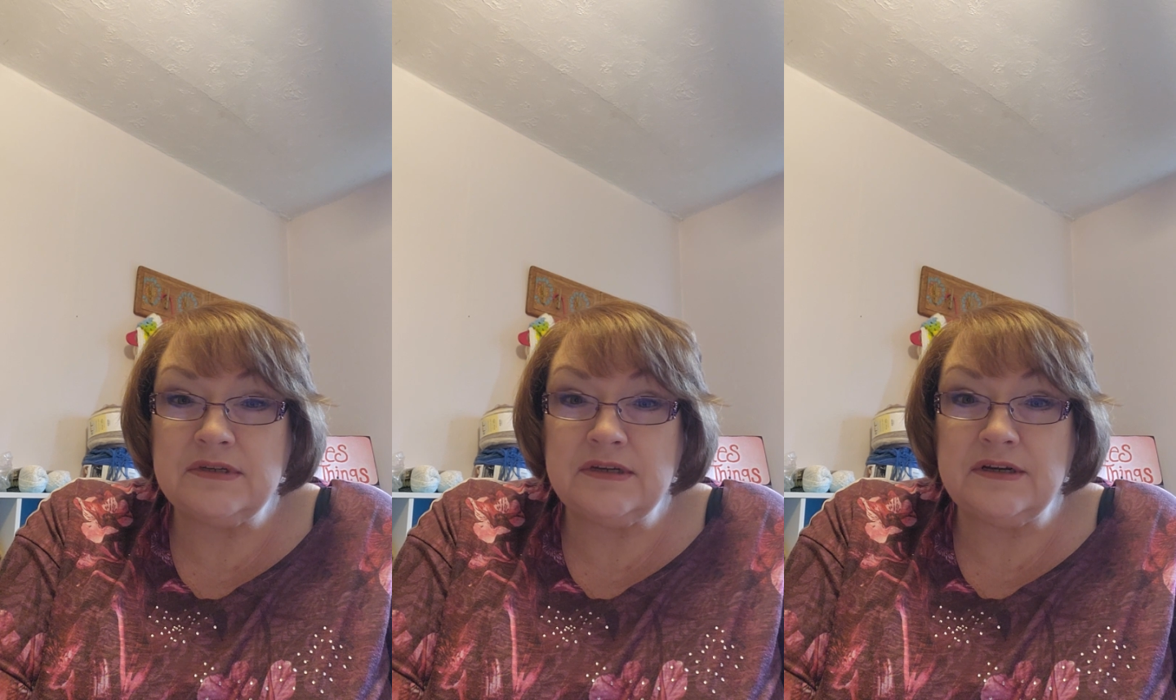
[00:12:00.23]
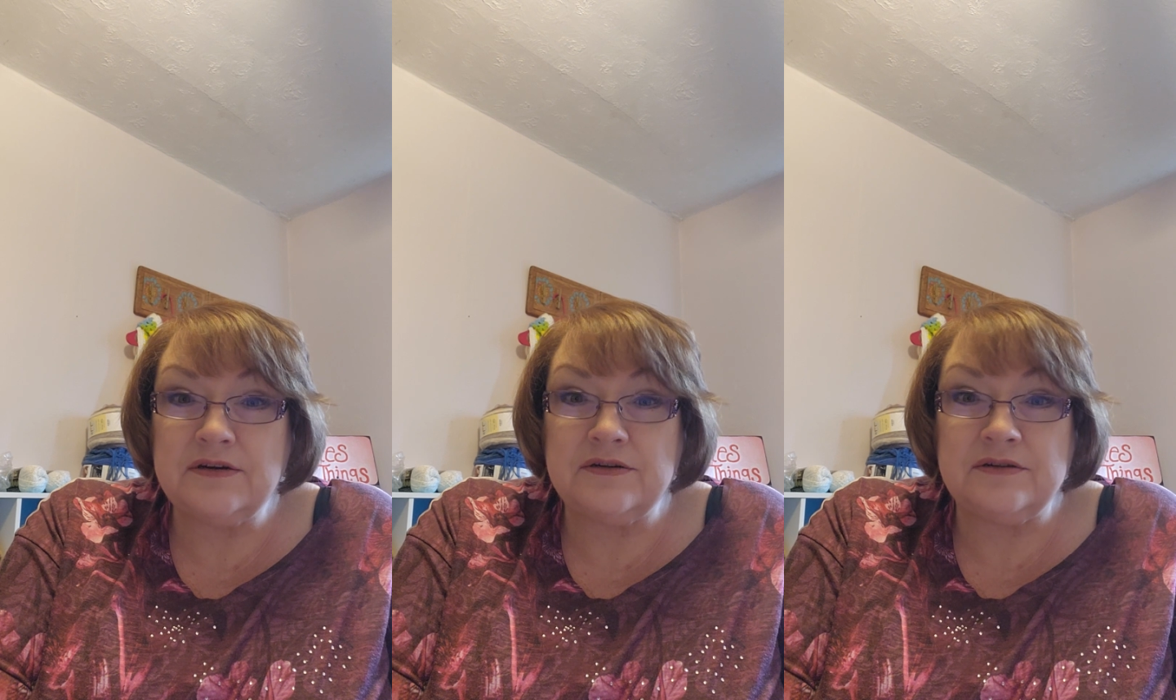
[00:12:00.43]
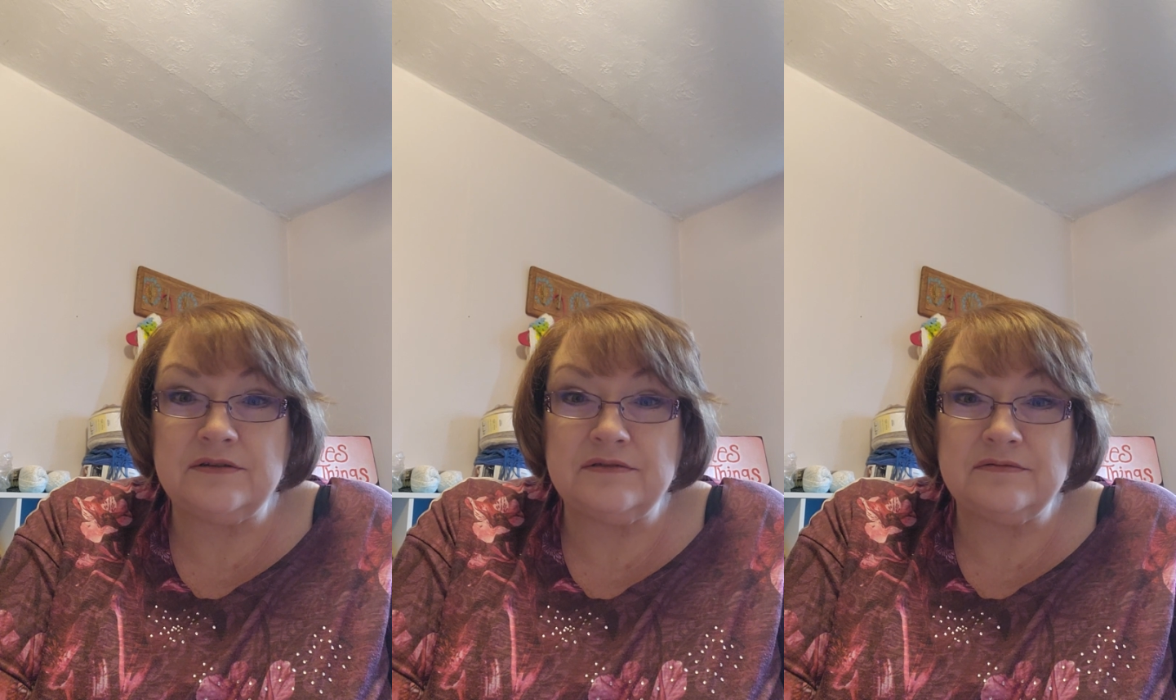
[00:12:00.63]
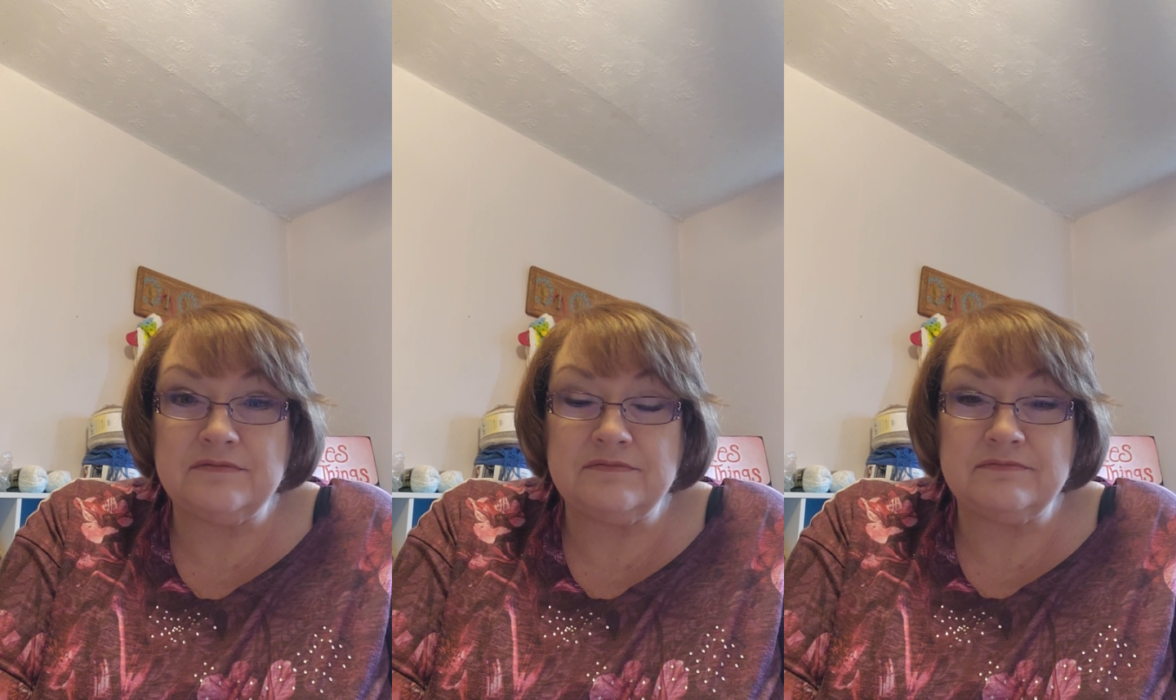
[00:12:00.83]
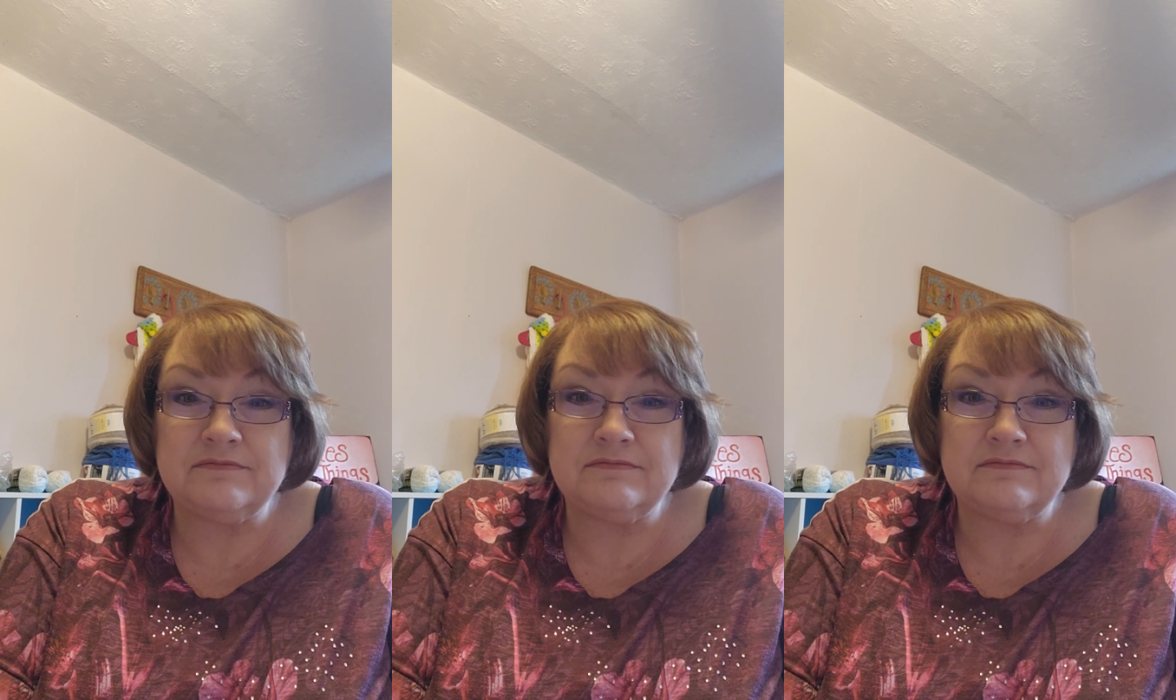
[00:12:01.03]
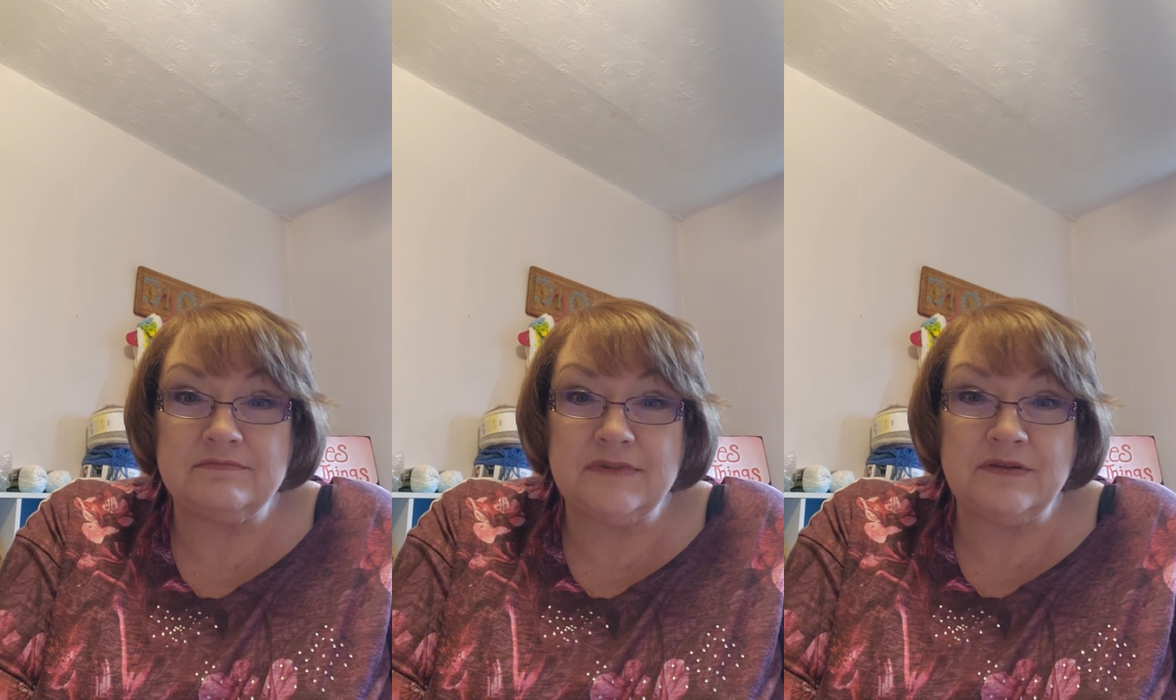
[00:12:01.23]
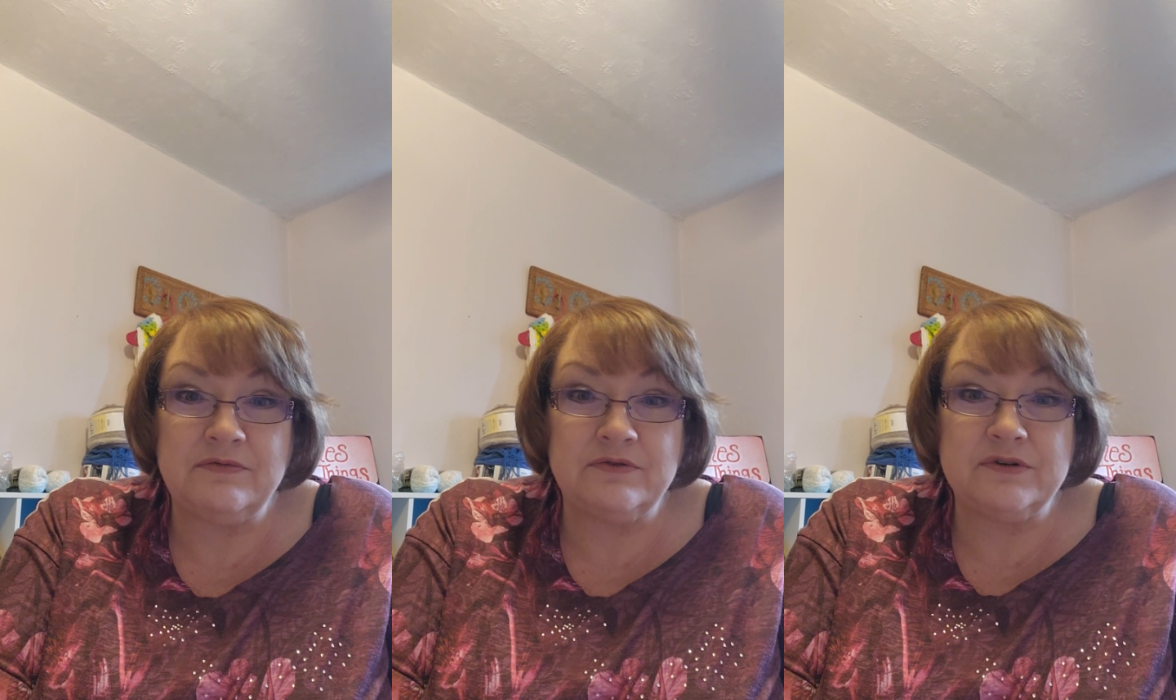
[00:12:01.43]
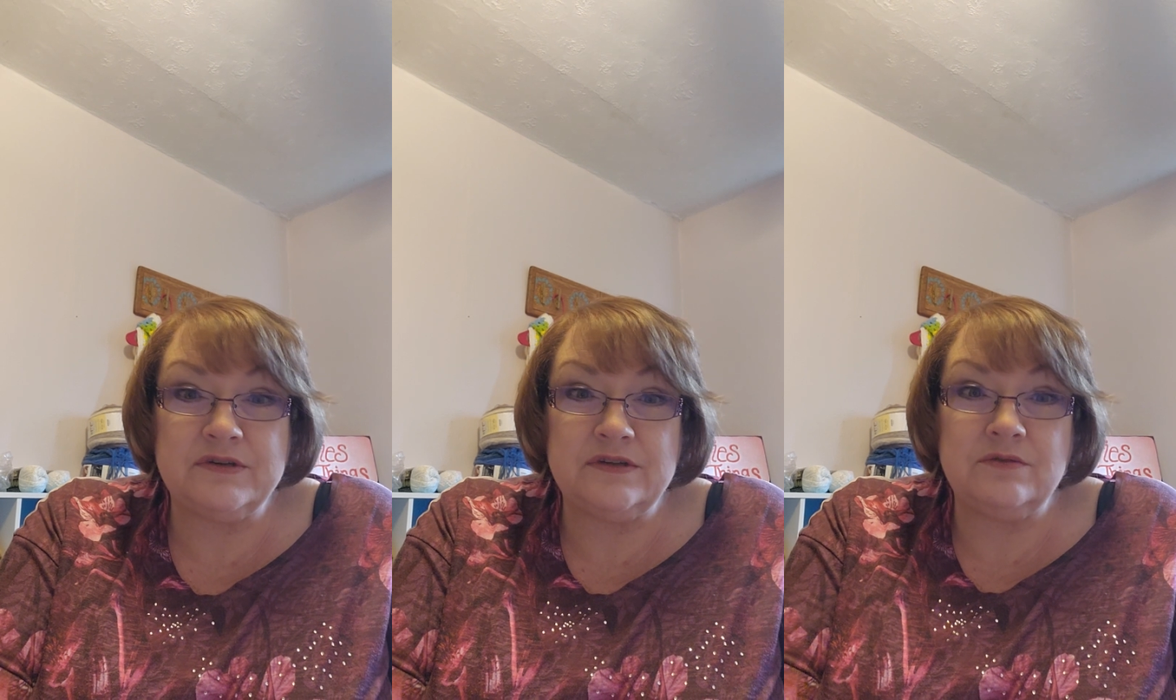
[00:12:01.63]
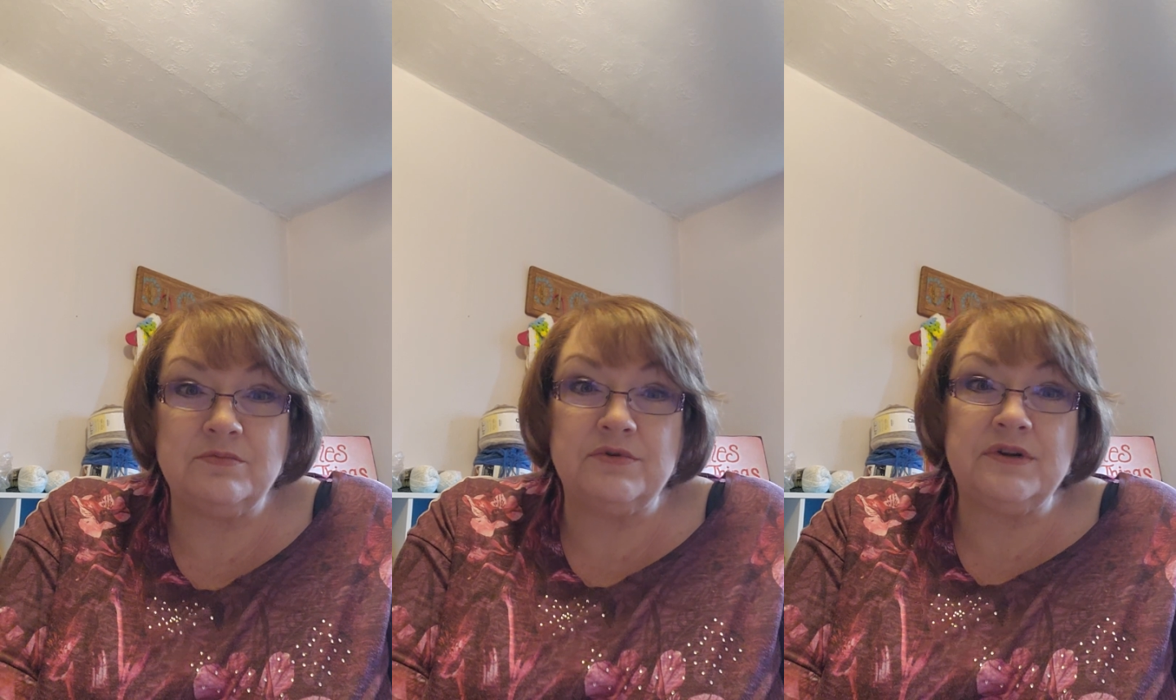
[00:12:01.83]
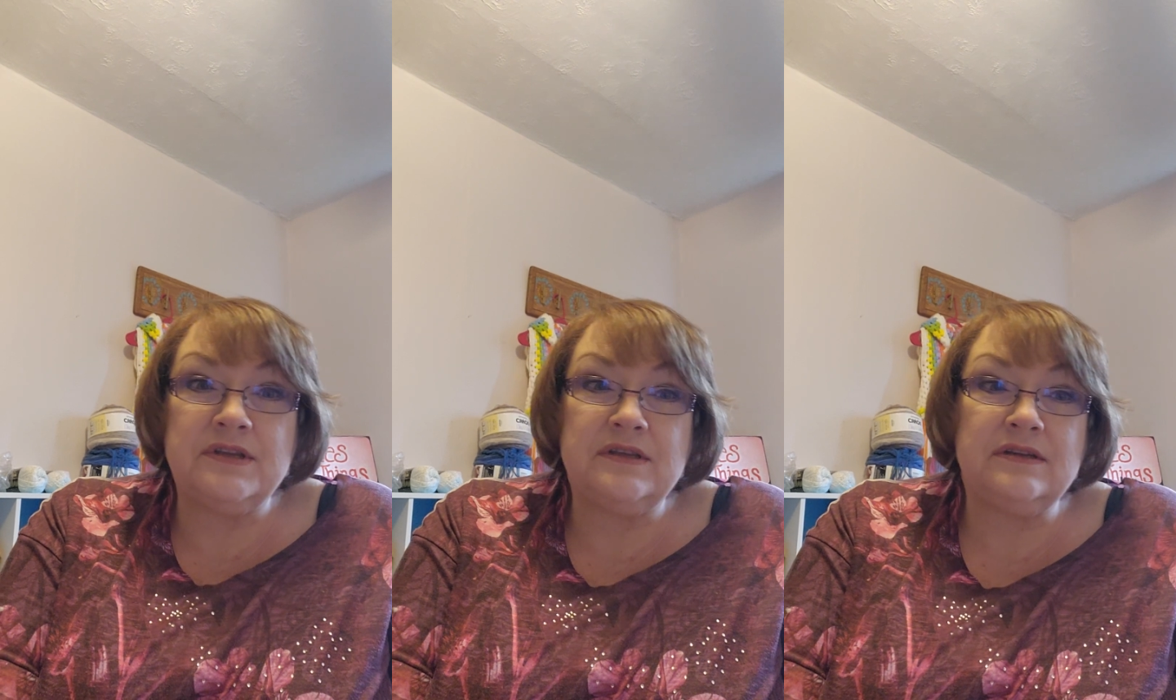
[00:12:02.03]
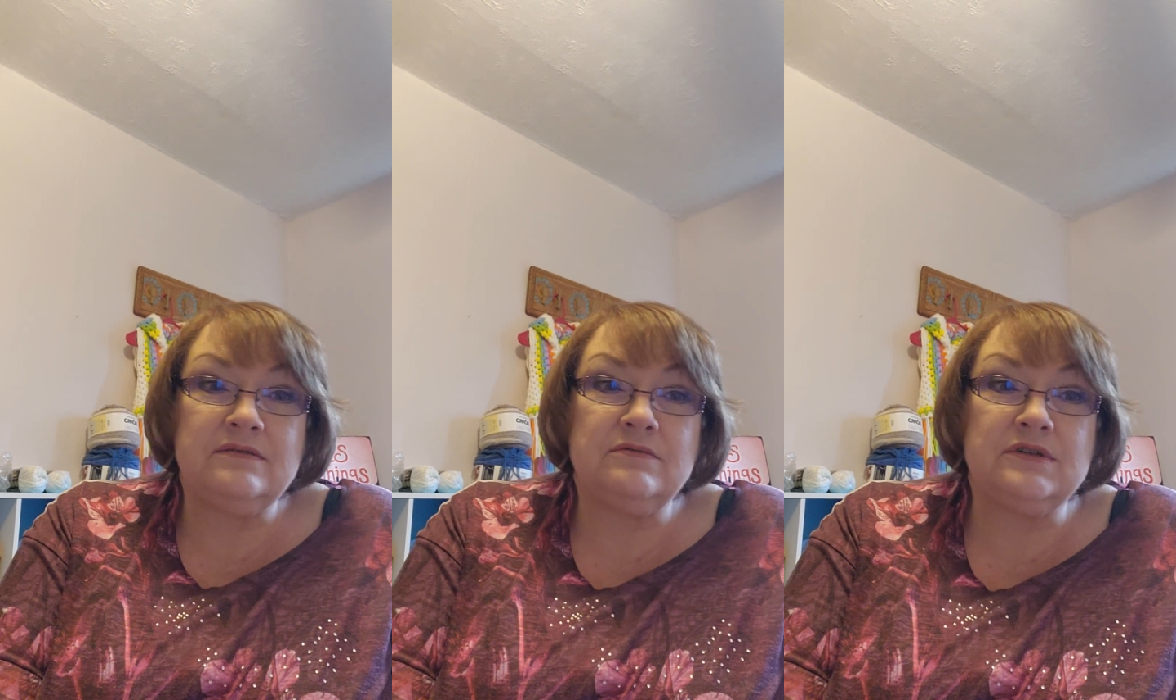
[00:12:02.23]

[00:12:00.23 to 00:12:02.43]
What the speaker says: here. If we're still breathing,